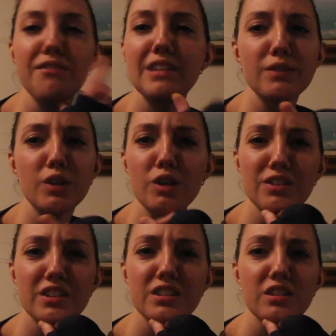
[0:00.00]
never heard
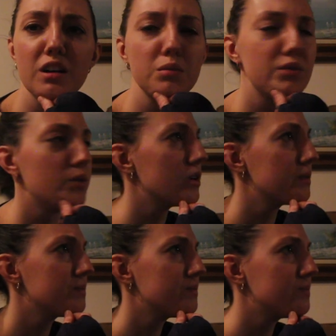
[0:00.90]
this song
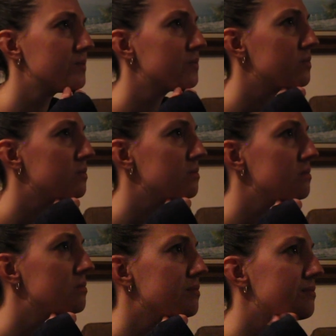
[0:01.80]

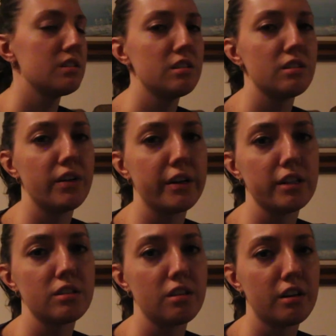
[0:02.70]
before. This is a very
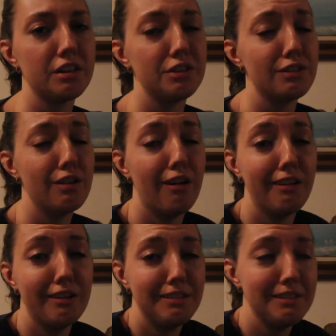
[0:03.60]
Scottish
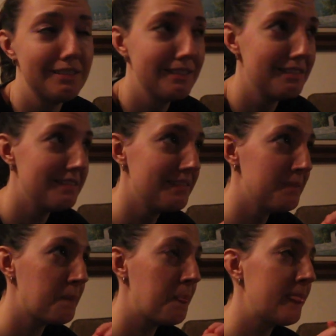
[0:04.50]

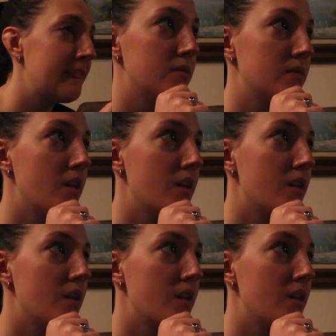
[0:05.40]
song.